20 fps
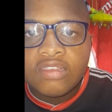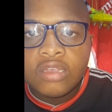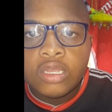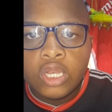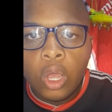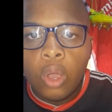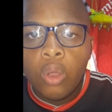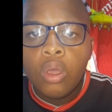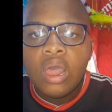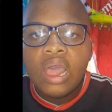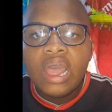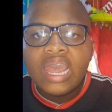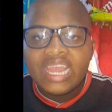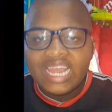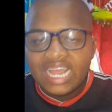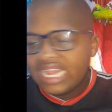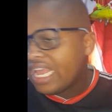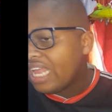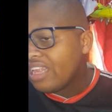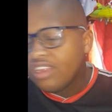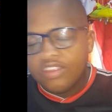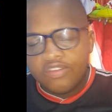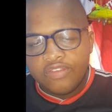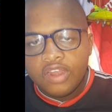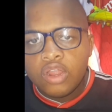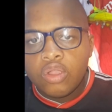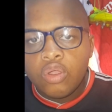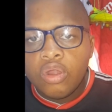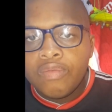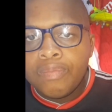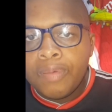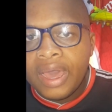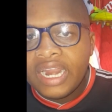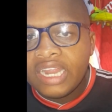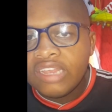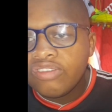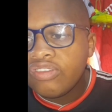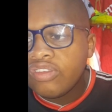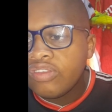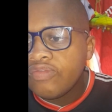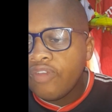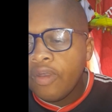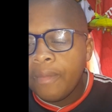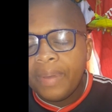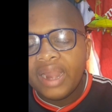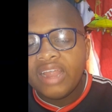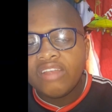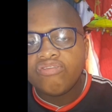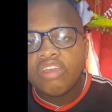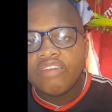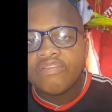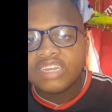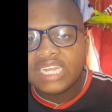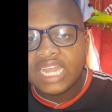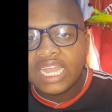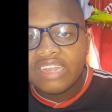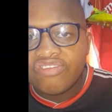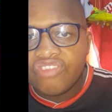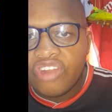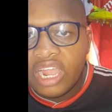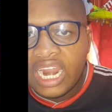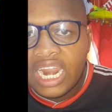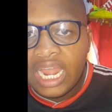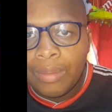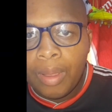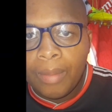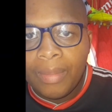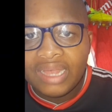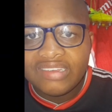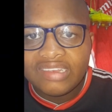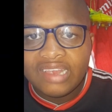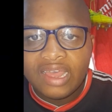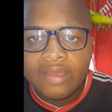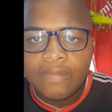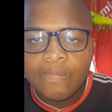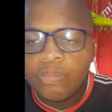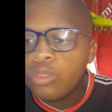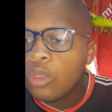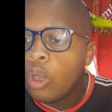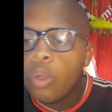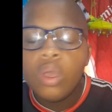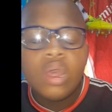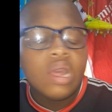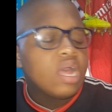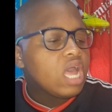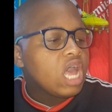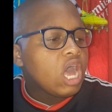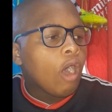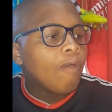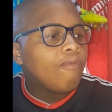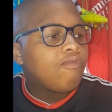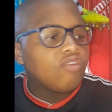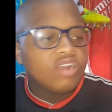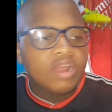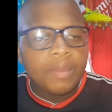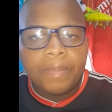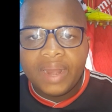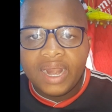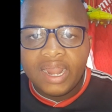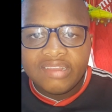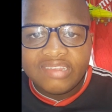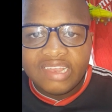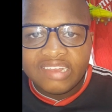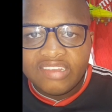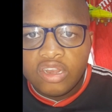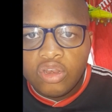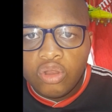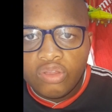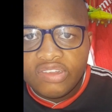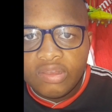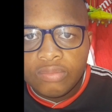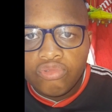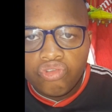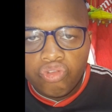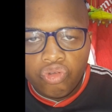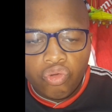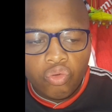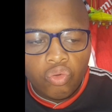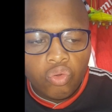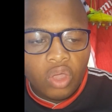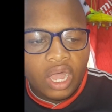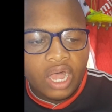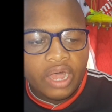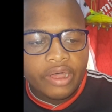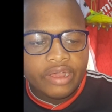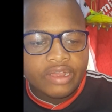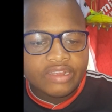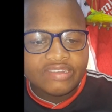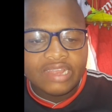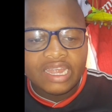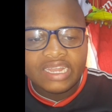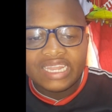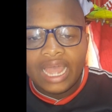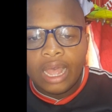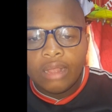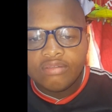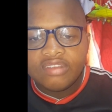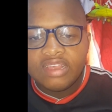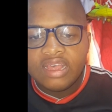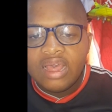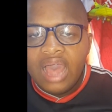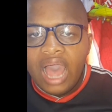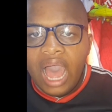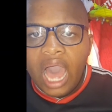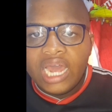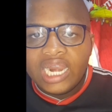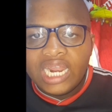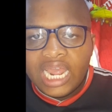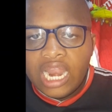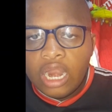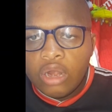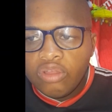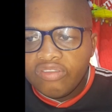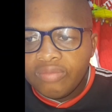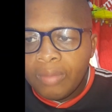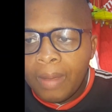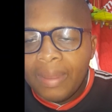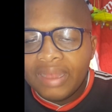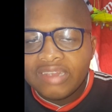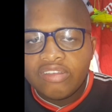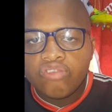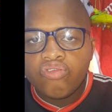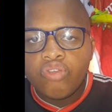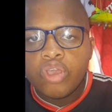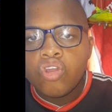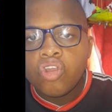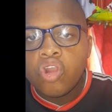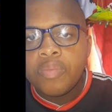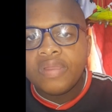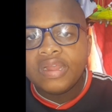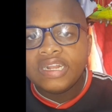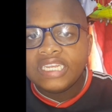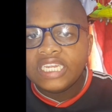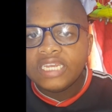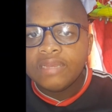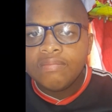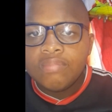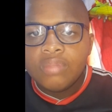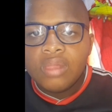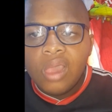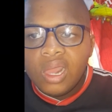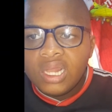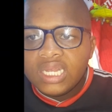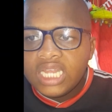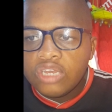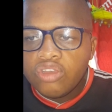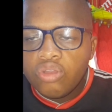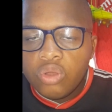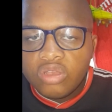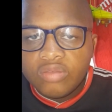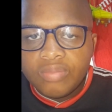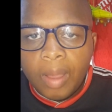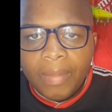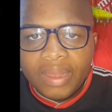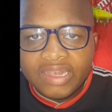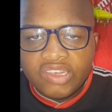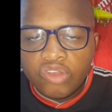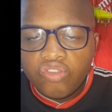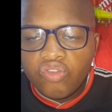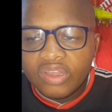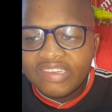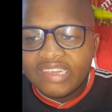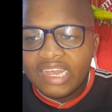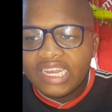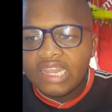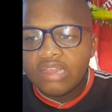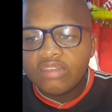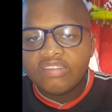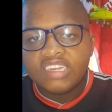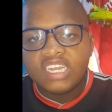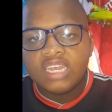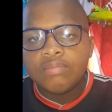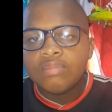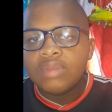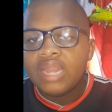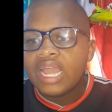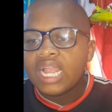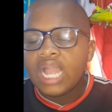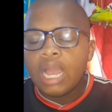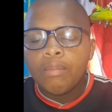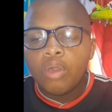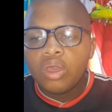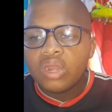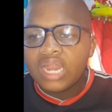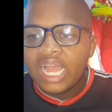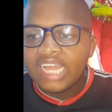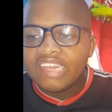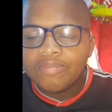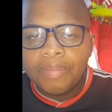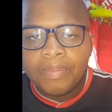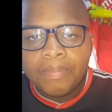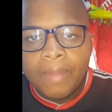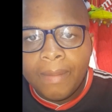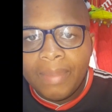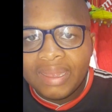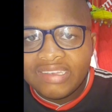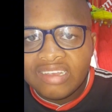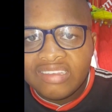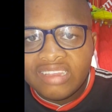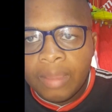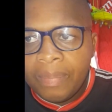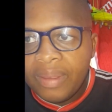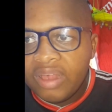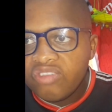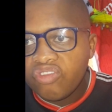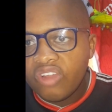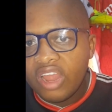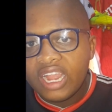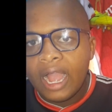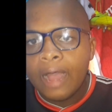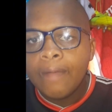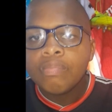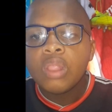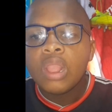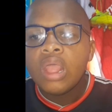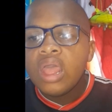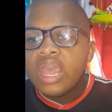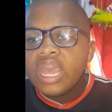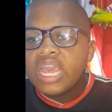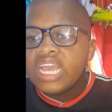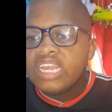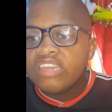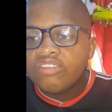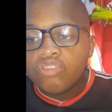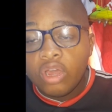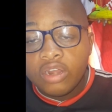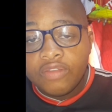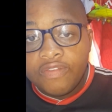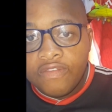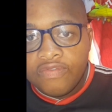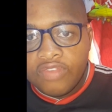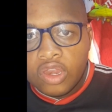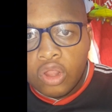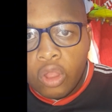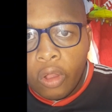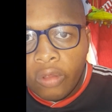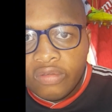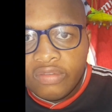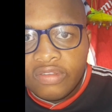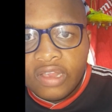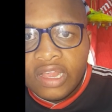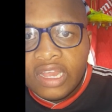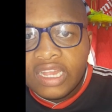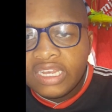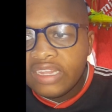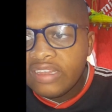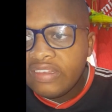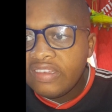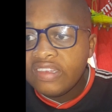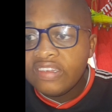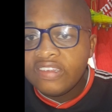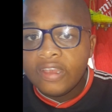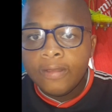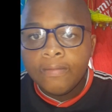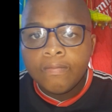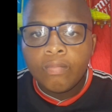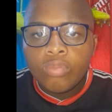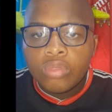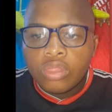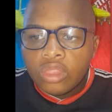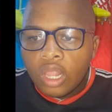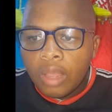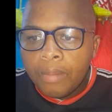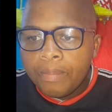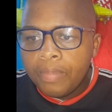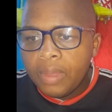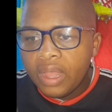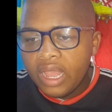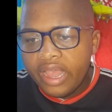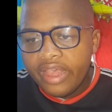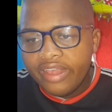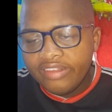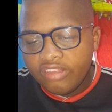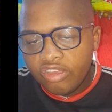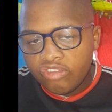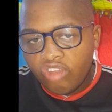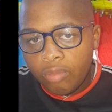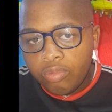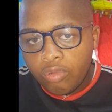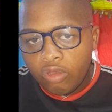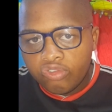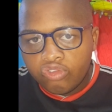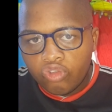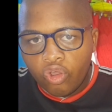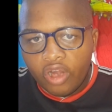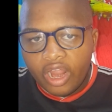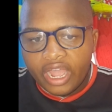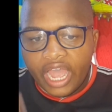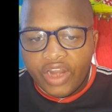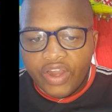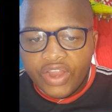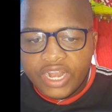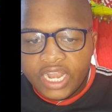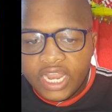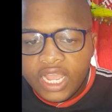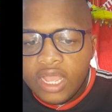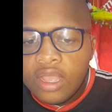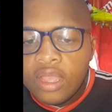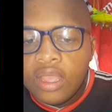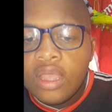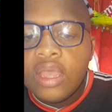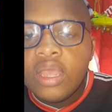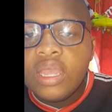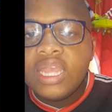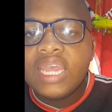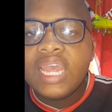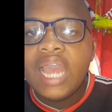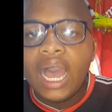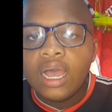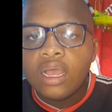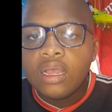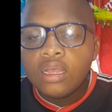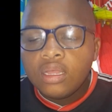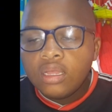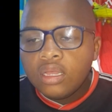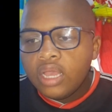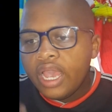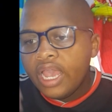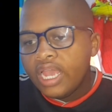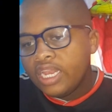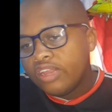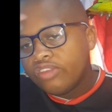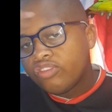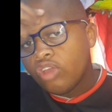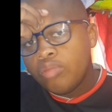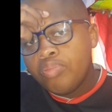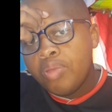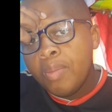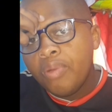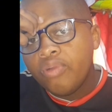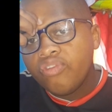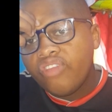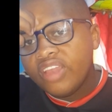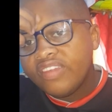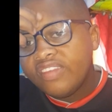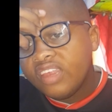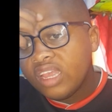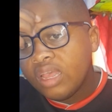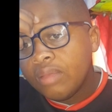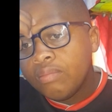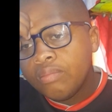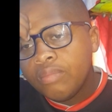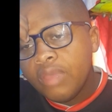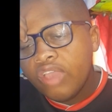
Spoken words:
That is very good for Pirates to have a target striker like Mabasa. Hopefully Pirates doesn't lose him to Sundowns. I'd rather lose Mabasa to a European team than to lose Mabasa to a Sundowns team. Like, come on guys, Mabasa is the best striker. He's got 15 goals this season. He's the top goal scorer currently. Yeah, and he's got people chasing him.